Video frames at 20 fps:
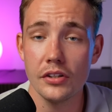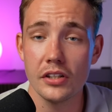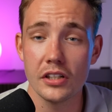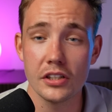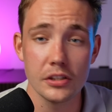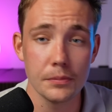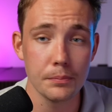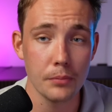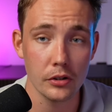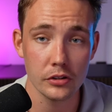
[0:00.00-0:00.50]

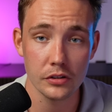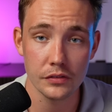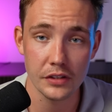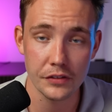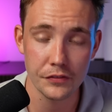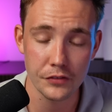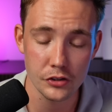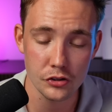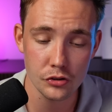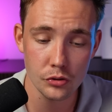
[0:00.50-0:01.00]
There's a bunch of
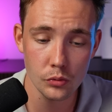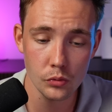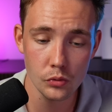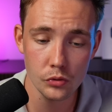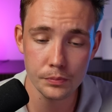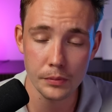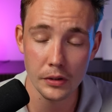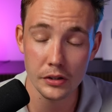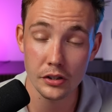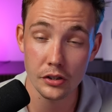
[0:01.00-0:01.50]
different tools,
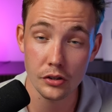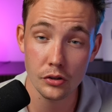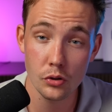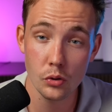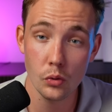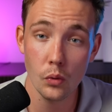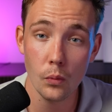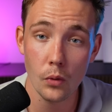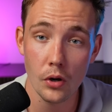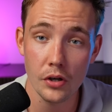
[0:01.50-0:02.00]
but the
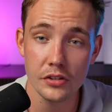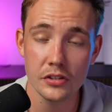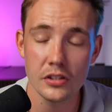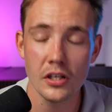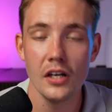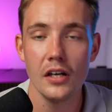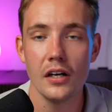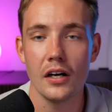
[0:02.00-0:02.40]
cool ones